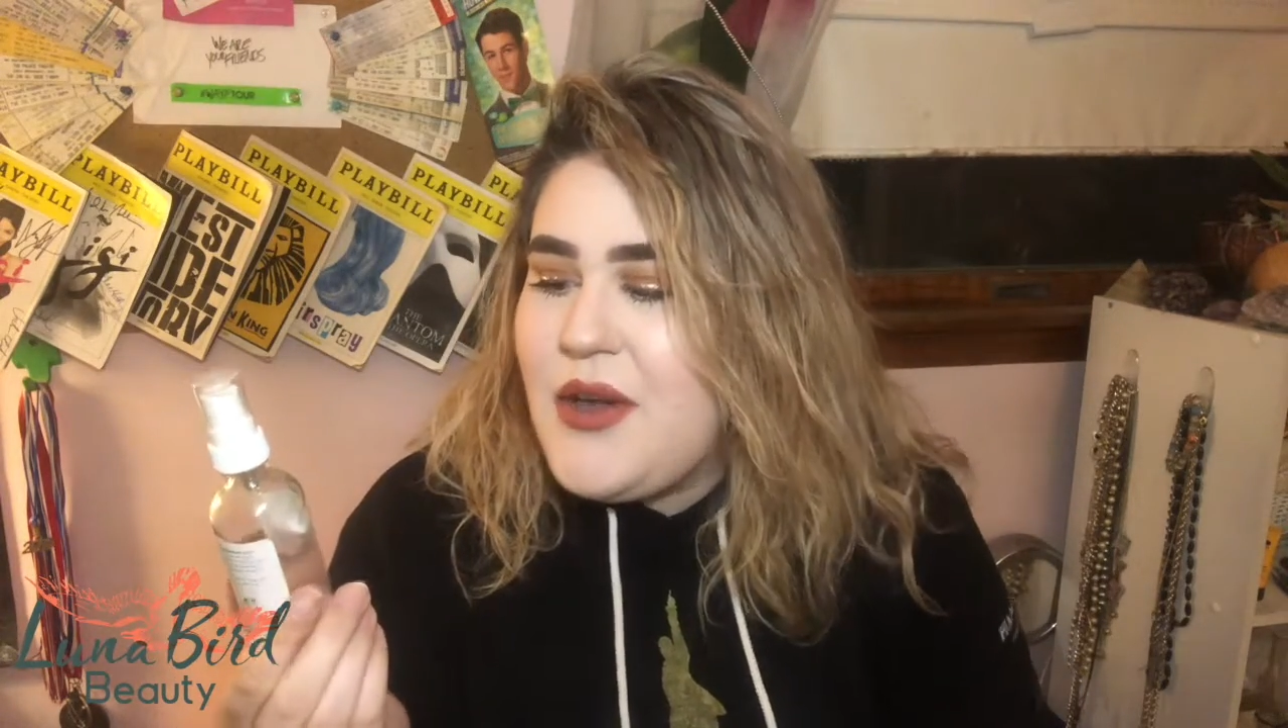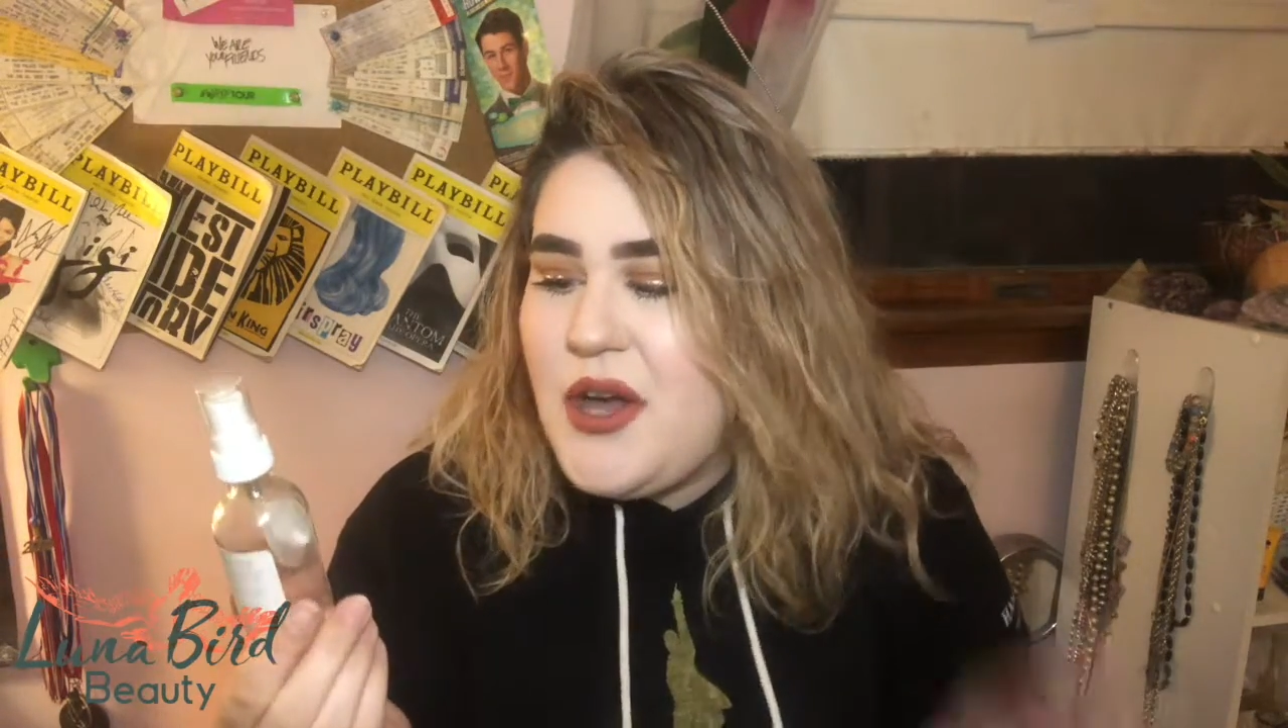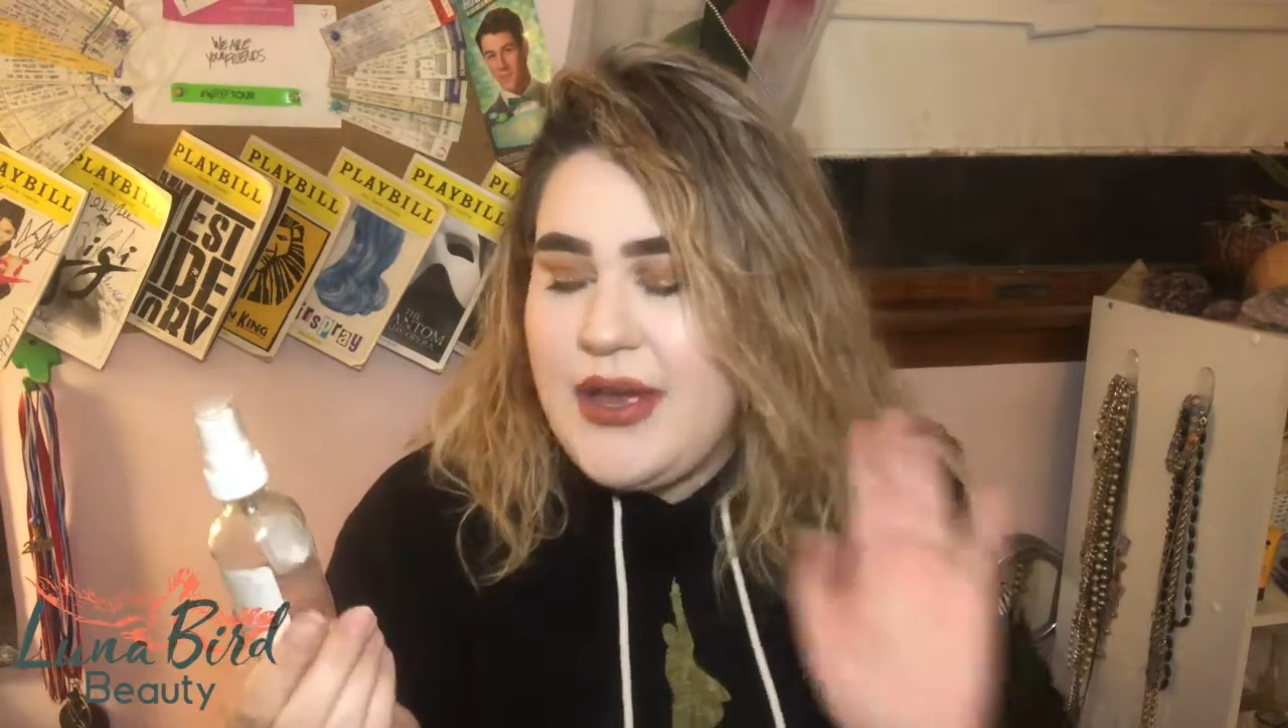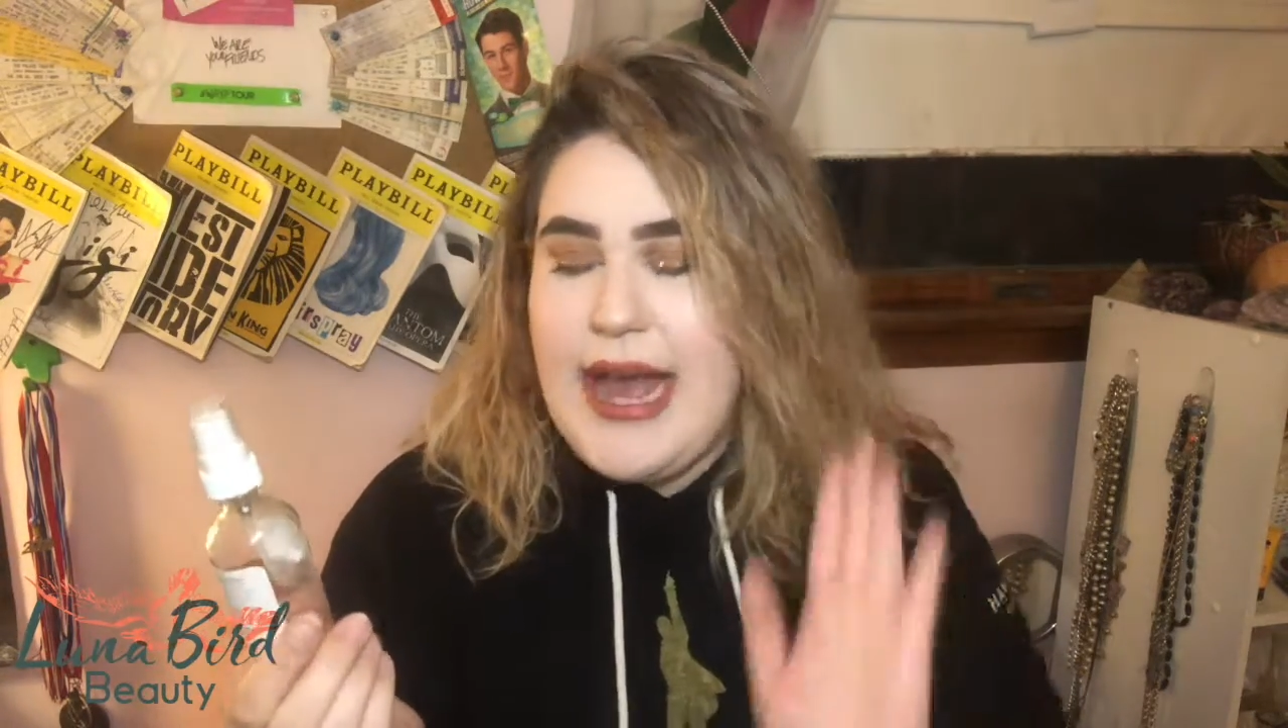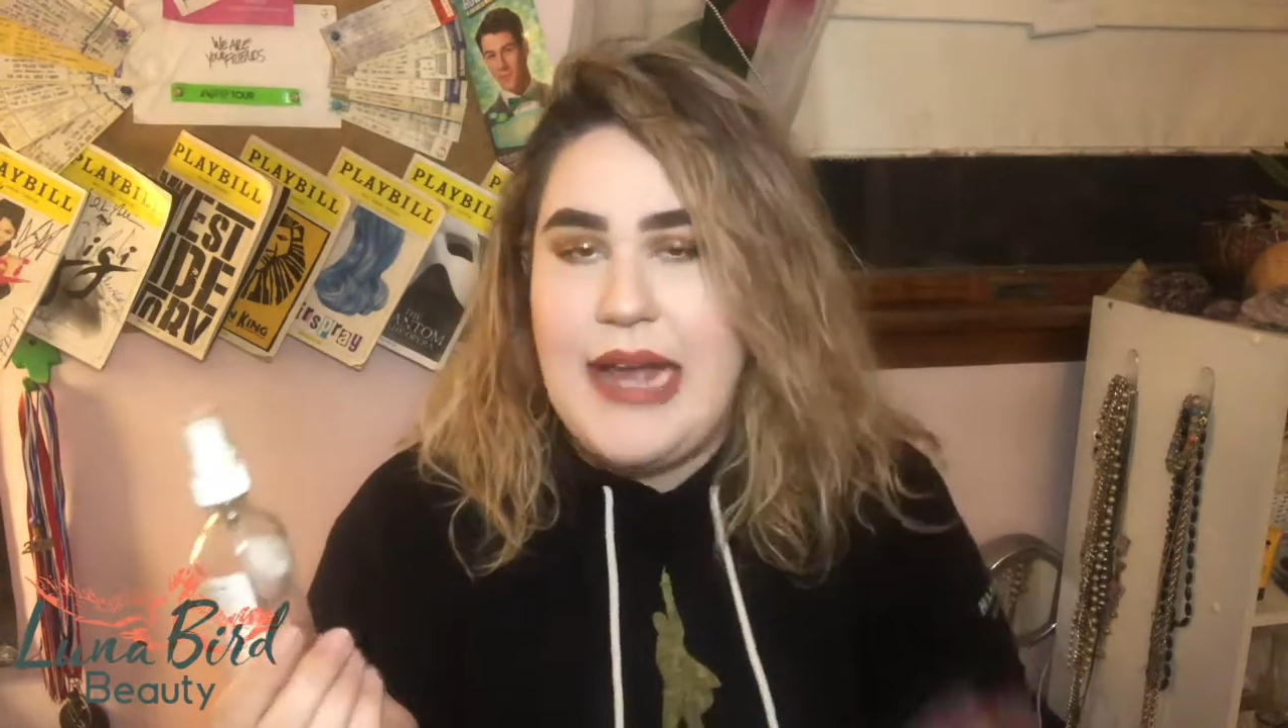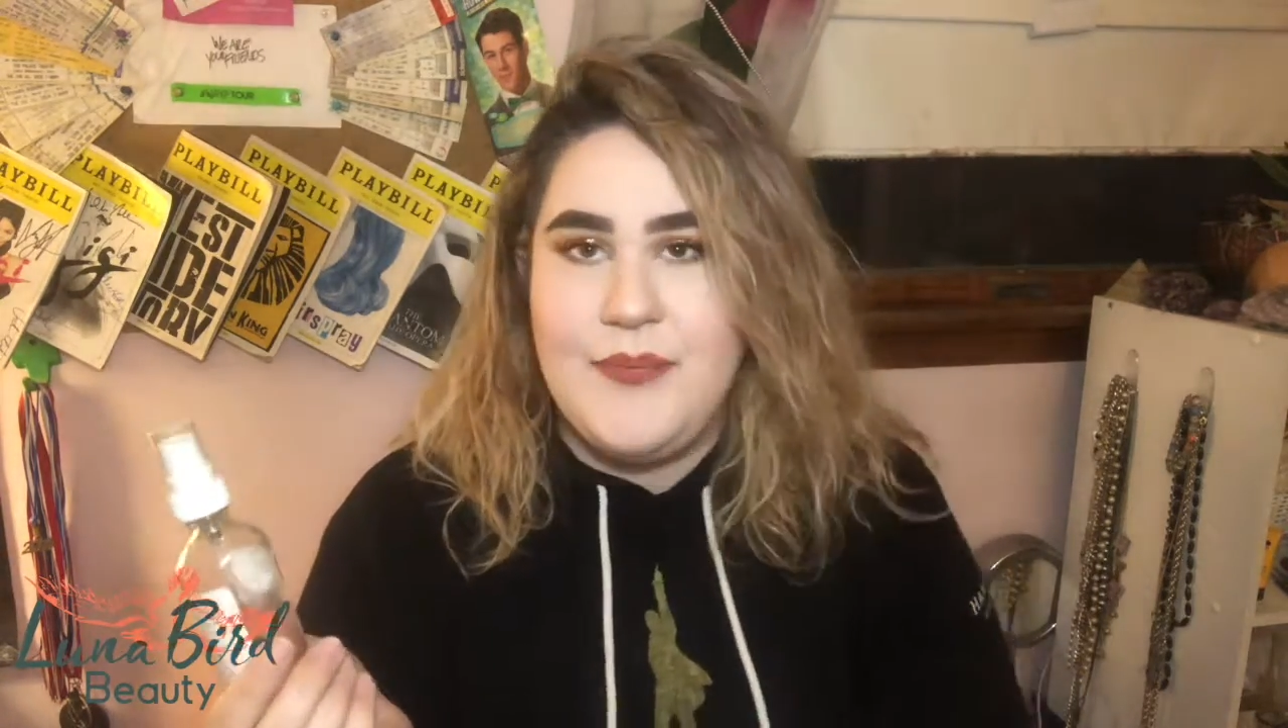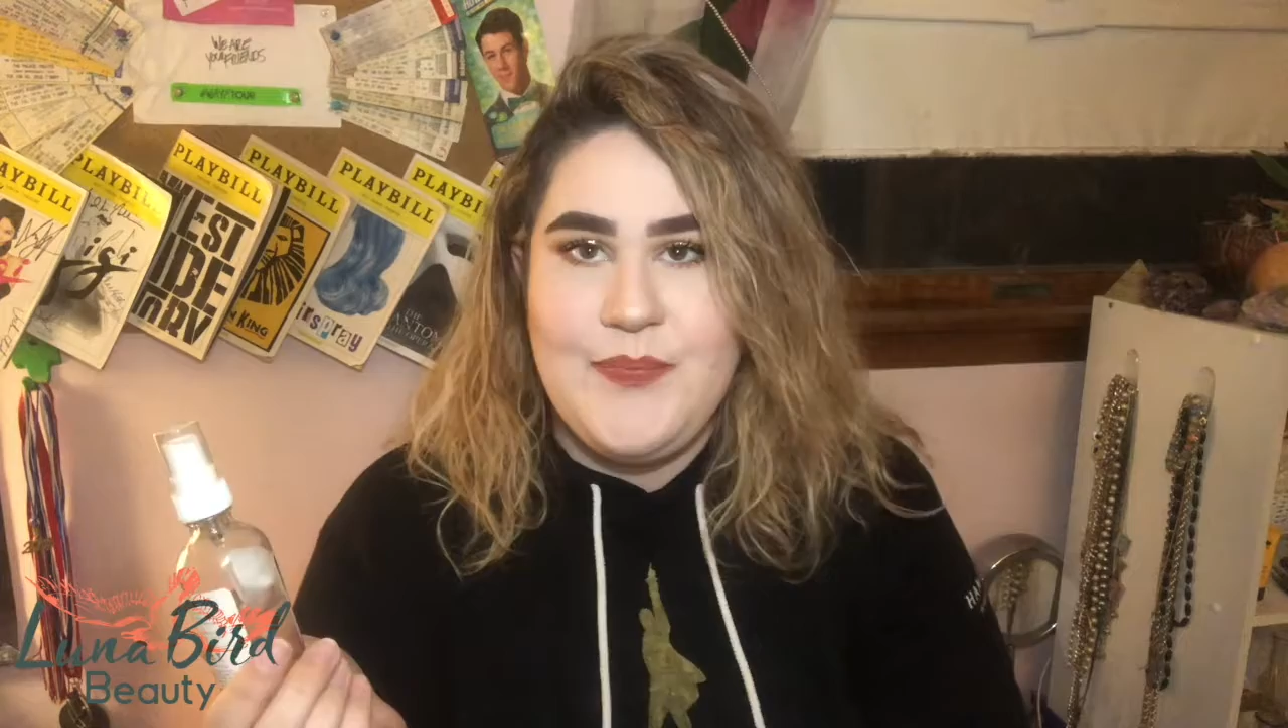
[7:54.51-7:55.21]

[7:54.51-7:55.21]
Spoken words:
okay,